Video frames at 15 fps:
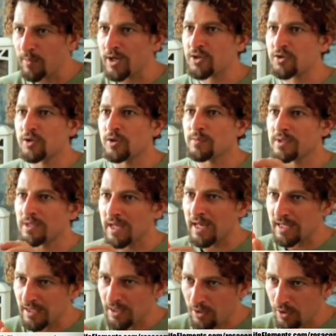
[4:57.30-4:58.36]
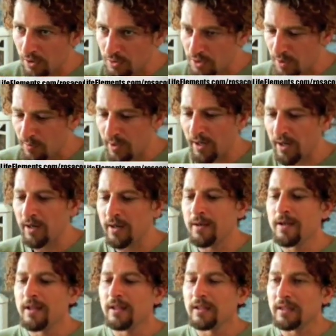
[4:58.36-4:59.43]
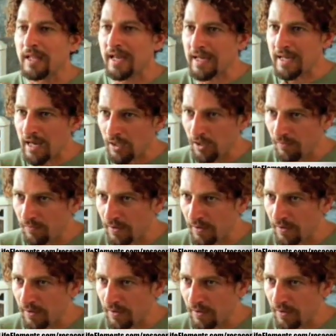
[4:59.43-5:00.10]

mushrooms, like the goji berry, like aloe